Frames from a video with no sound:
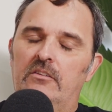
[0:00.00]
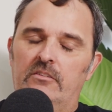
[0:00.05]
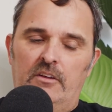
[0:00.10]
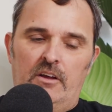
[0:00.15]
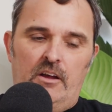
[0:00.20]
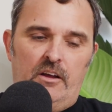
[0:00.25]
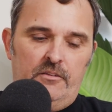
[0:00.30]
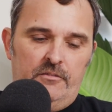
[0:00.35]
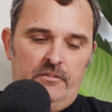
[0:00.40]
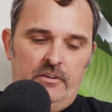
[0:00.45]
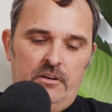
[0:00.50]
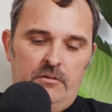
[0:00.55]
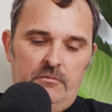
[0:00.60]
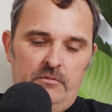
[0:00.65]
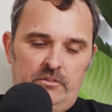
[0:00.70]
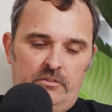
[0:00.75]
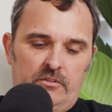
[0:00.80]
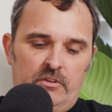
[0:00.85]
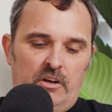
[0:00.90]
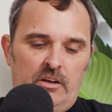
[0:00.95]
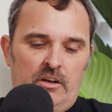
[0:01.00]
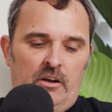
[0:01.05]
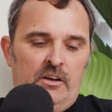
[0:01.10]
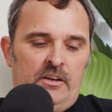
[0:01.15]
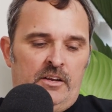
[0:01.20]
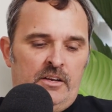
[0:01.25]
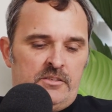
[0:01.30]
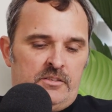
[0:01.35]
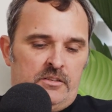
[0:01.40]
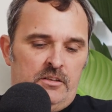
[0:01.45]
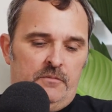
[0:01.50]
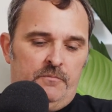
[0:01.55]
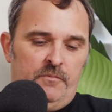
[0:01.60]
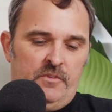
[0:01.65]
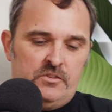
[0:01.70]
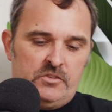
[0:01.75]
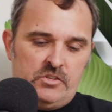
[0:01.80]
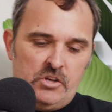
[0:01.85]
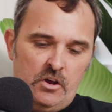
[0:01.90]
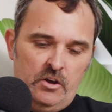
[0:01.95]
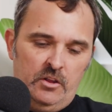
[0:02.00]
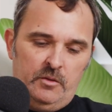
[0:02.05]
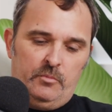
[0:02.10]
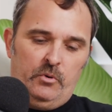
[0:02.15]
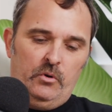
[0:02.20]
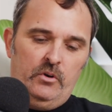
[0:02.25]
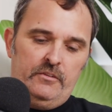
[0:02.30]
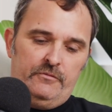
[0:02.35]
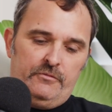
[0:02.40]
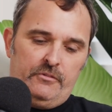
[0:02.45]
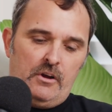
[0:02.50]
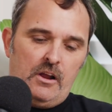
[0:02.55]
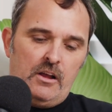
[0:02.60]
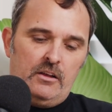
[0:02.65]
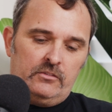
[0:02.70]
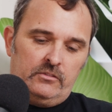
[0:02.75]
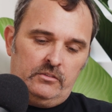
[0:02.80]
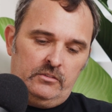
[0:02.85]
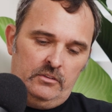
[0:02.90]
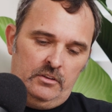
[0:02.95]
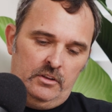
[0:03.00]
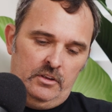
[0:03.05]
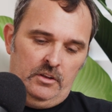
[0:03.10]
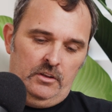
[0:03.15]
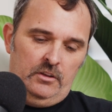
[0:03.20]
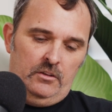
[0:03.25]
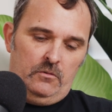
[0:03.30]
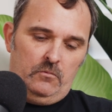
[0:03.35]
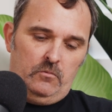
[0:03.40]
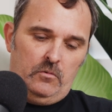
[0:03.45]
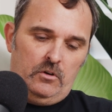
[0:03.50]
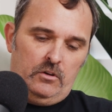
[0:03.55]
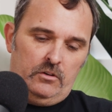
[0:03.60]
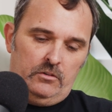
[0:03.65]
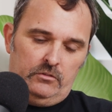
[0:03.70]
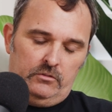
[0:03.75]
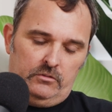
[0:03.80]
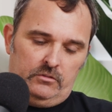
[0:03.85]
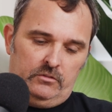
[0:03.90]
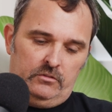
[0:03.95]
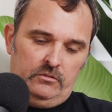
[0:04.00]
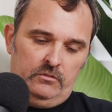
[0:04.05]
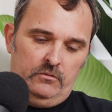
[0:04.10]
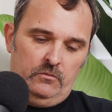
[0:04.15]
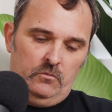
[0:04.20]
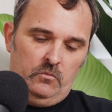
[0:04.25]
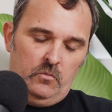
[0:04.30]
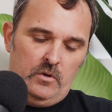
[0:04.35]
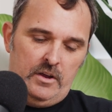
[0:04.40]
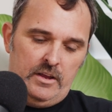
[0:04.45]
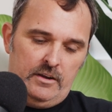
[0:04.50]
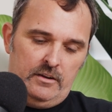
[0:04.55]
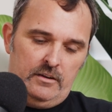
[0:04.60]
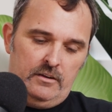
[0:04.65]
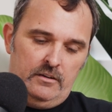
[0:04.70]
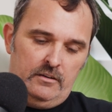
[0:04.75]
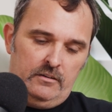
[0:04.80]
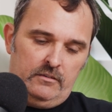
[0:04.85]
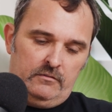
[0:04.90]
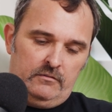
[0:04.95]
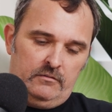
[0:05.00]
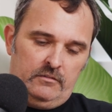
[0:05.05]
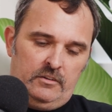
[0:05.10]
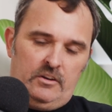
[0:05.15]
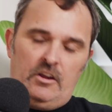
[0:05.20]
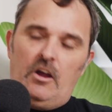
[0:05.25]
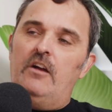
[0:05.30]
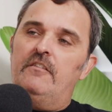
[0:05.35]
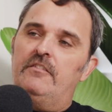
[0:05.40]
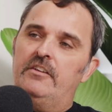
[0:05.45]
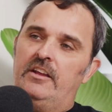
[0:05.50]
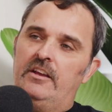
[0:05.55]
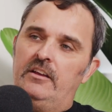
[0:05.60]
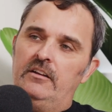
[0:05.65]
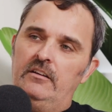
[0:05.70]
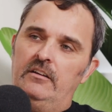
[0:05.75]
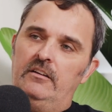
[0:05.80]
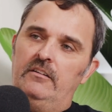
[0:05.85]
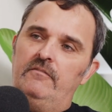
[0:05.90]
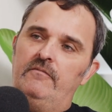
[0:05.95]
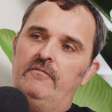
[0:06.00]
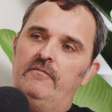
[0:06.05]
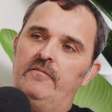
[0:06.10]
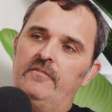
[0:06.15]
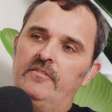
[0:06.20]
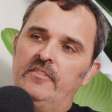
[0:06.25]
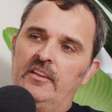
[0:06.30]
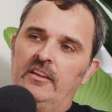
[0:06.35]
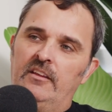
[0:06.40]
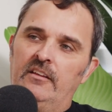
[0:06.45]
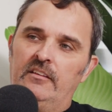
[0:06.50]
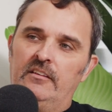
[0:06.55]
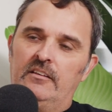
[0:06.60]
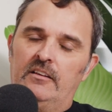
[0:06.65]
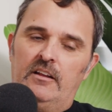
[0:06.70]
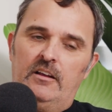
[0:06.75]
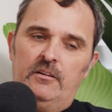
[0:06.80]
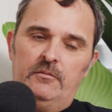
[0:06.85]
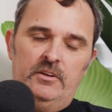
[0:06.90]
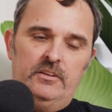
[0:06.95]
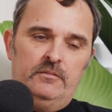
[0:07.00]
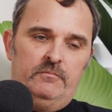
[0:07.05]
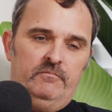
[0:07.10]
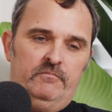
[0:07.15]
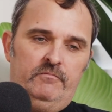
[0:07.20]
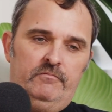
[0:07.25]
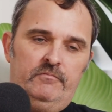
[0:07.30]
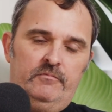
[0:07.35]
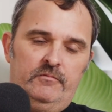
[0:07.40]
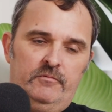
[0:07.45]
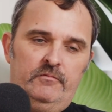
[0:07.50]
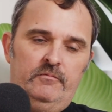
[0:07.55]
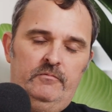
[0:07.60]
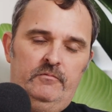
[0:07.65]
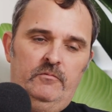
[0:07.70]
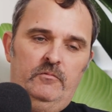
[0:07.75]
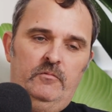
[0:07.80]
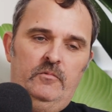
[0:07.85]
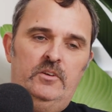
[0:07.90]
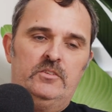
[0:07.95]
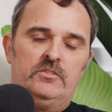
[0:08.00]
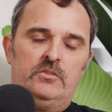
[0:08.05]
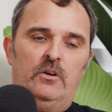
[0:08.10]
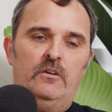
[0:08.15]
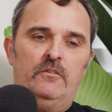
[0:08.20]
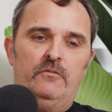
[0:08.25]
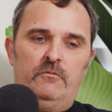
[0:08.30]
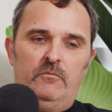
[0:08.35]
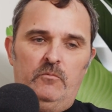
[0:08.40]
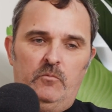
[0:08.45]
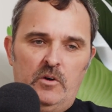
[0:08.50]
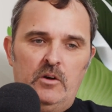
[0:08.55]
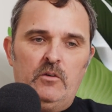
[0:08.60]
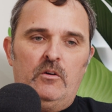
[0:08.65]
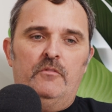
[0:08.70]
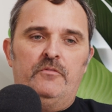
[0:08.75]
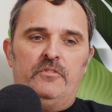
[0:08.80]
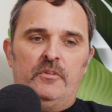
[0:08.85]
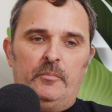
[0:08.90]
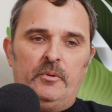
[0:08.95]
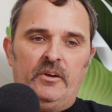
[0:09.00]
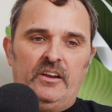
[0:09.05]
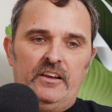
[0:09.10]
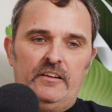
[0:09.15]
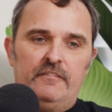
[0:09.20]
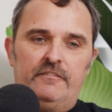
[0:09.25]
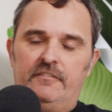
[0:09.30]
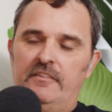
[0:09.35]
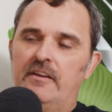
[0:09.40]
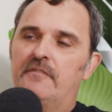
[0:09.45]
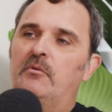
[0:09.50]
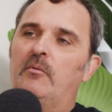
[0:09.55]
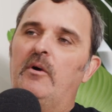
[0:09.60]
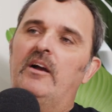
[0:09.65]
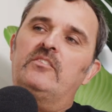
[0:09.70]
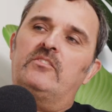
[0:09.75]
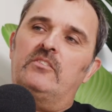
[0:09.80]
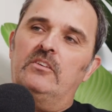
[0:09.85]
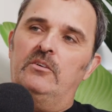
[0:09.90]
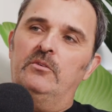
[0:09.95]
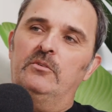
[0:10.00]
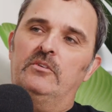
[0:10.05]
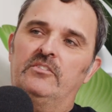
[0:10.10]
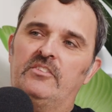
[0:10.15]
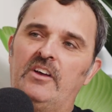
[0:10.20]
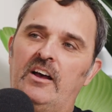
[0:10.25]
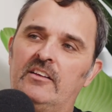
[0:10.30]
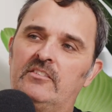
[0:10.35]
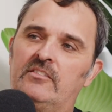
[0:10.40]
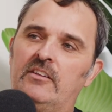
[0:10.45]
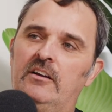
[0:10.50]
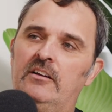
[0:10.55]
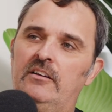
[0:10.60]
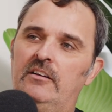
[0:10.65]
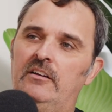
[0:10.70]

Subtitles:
So it was, I guess that the turning point for us was when COVID hit. You know, we're of the belief, never waste a good disaster.